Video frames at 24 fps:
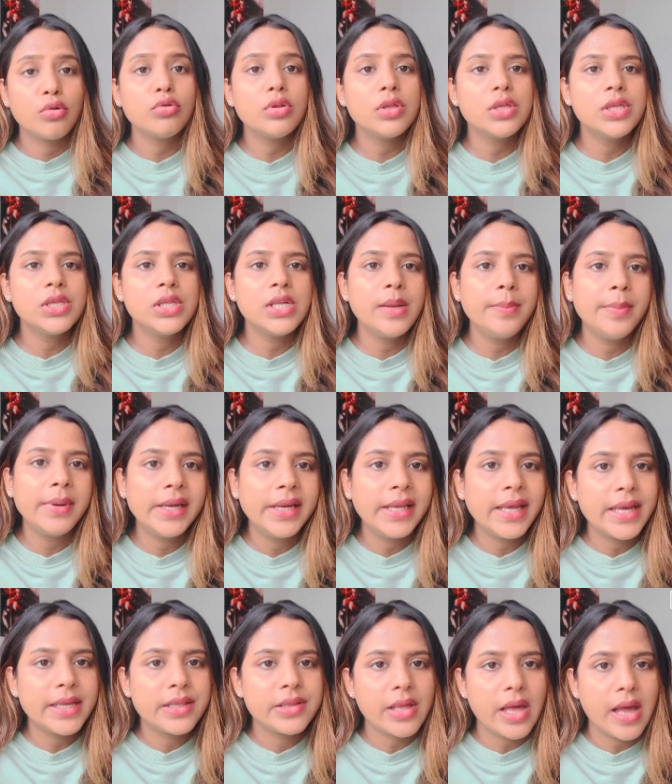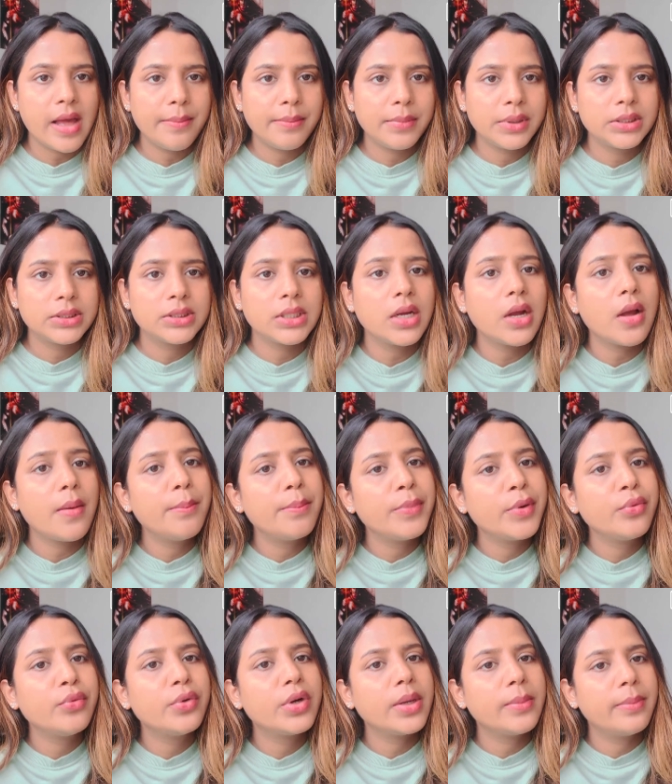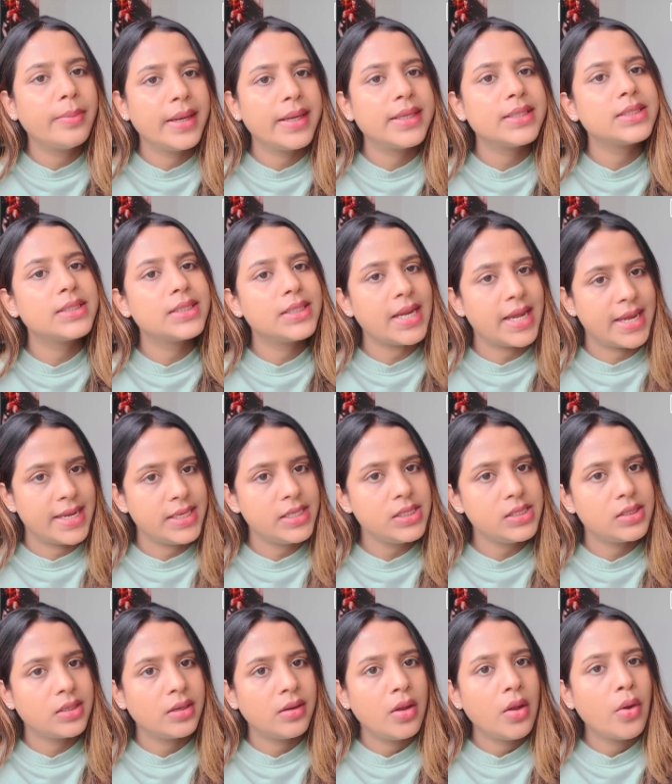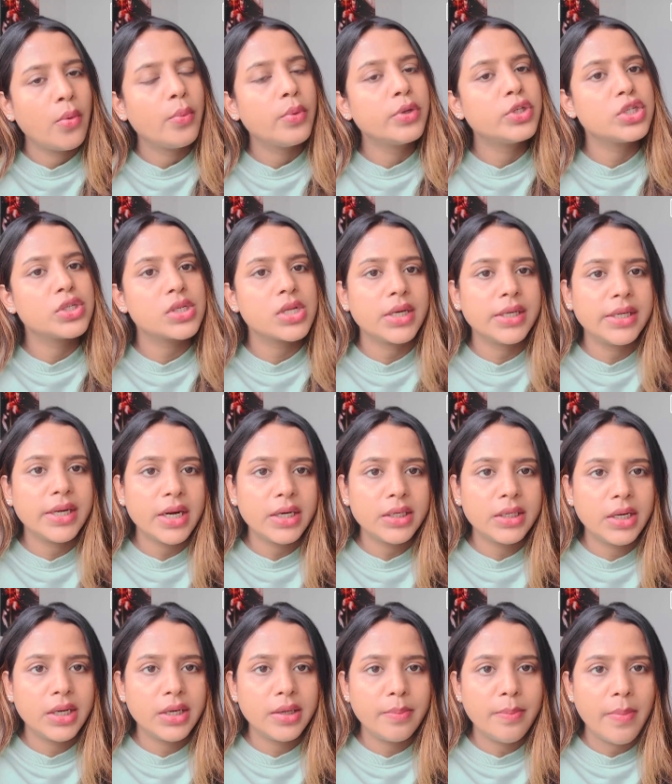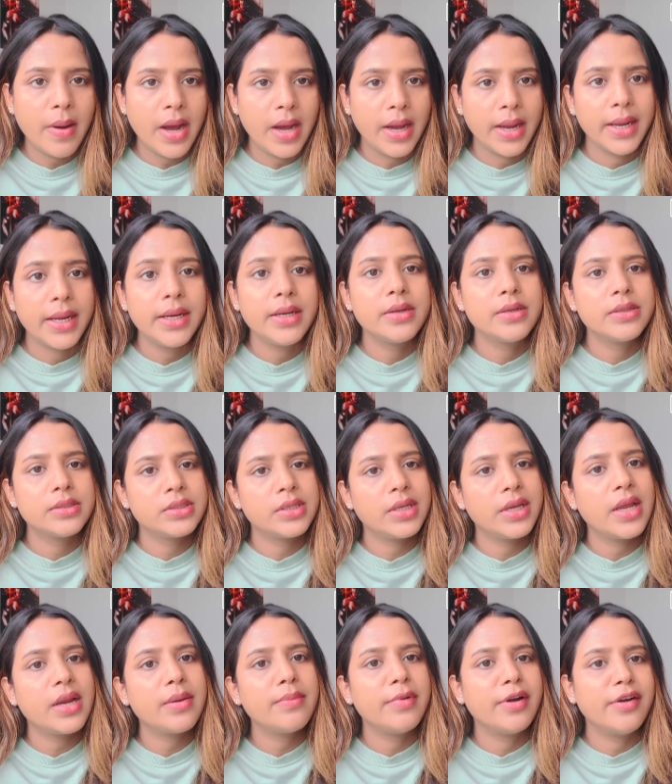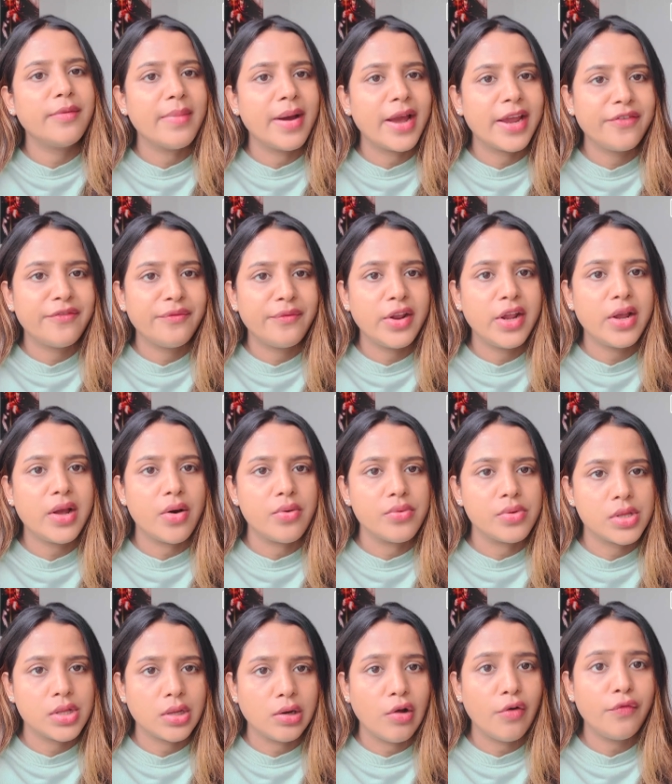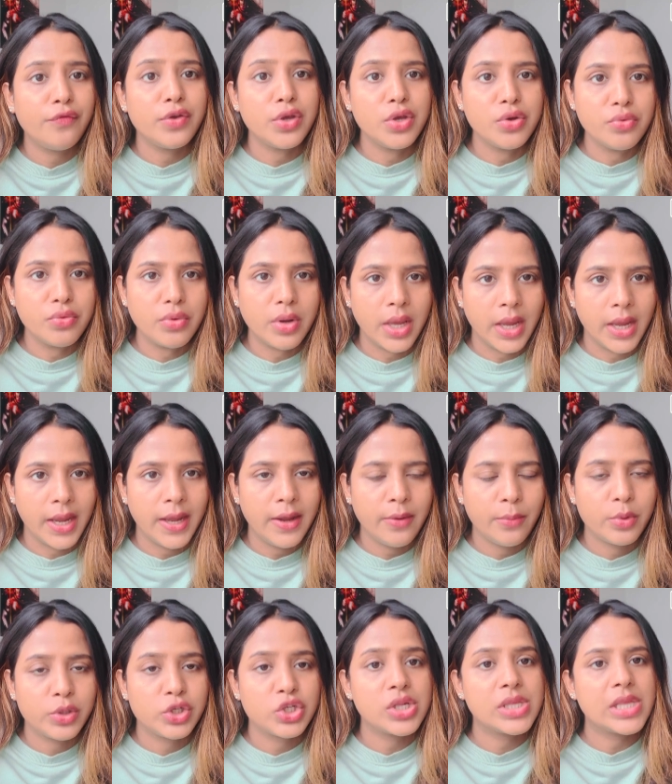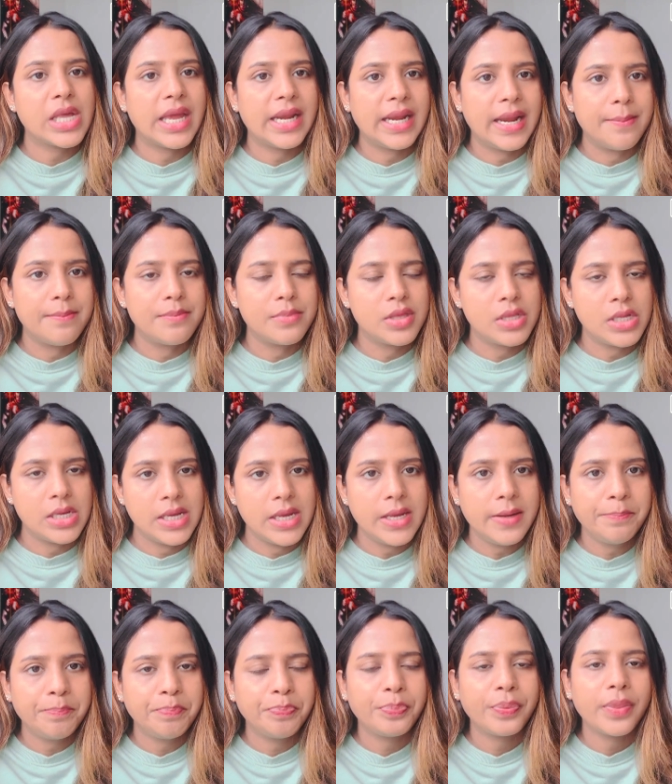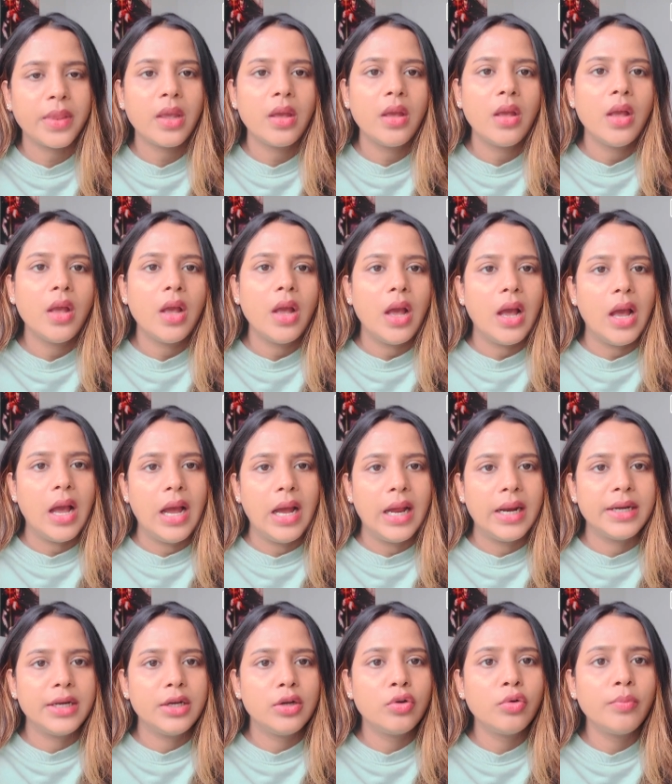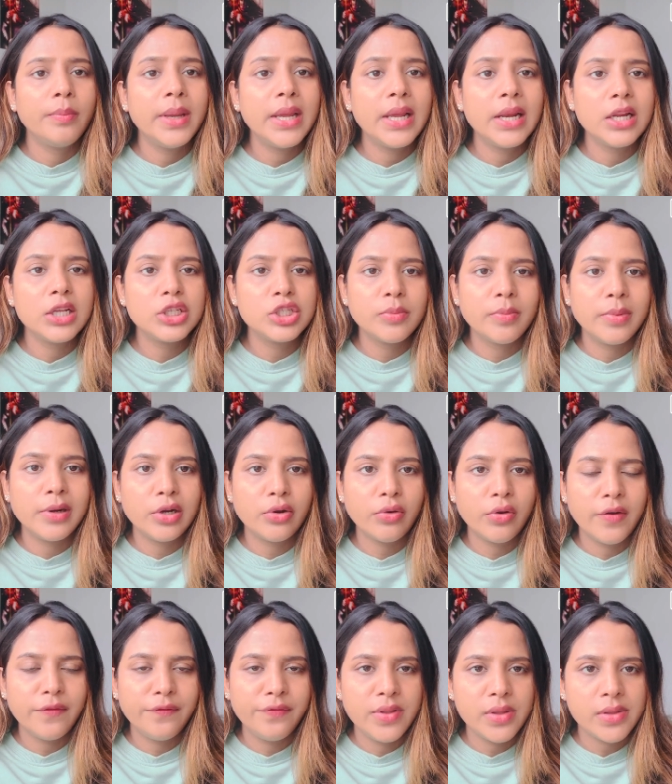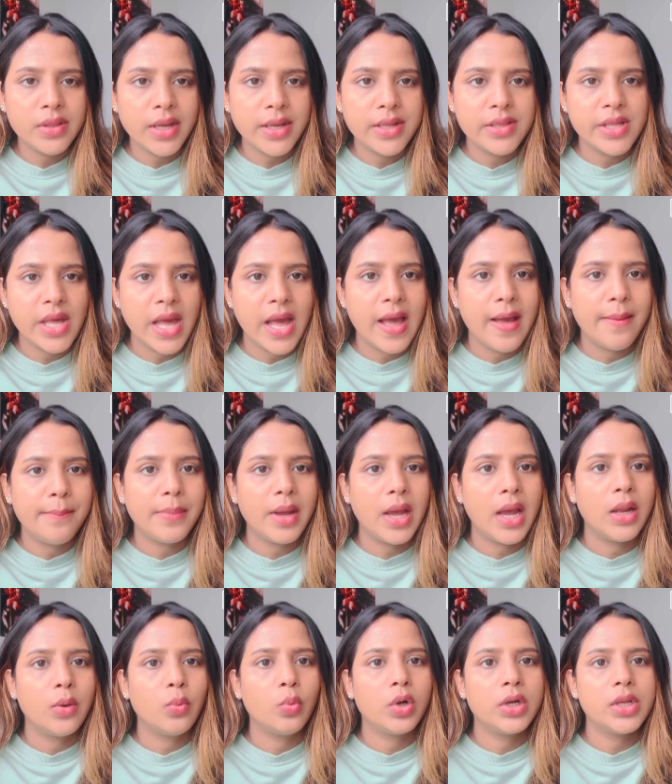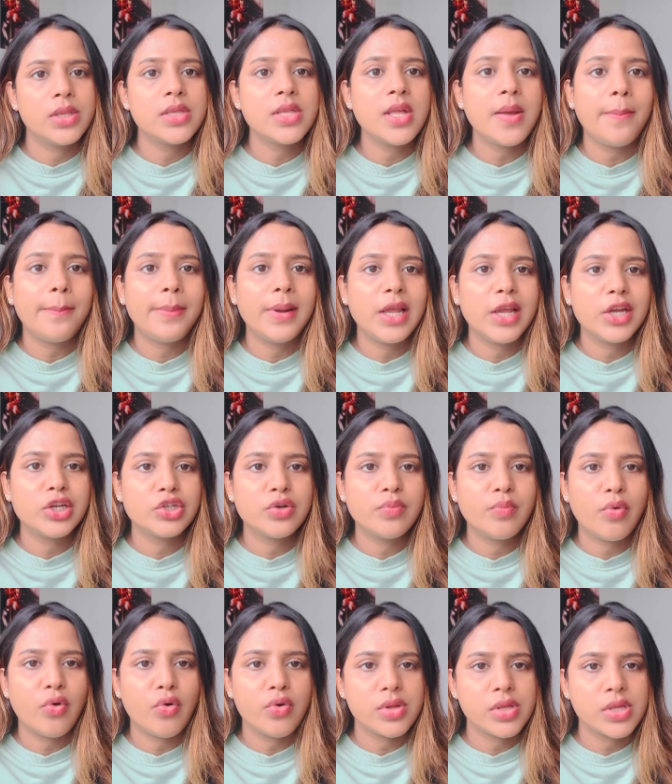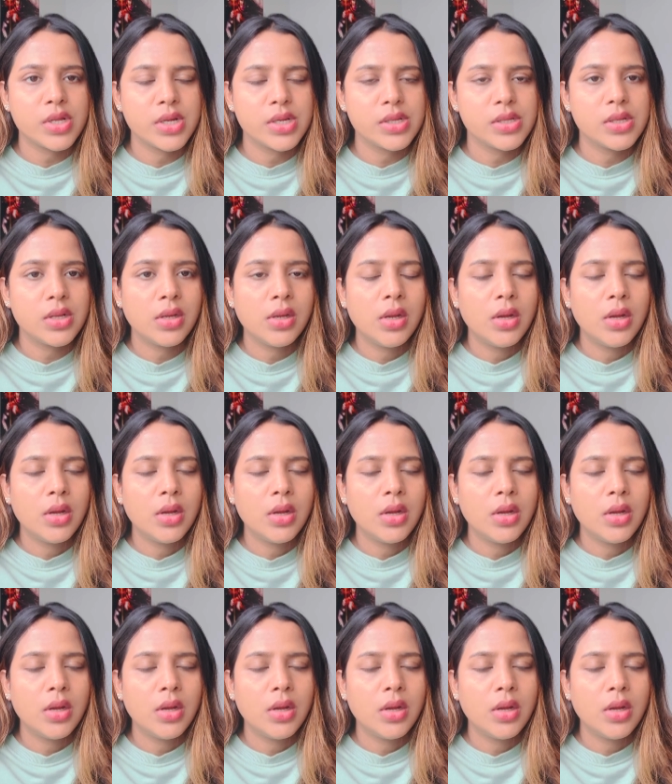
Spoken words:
CBT exam is a computer-based test which is conducted by Nursing and Midwifery Council of UK, which is NMC. And to be eligible to give this exam, and what is the application process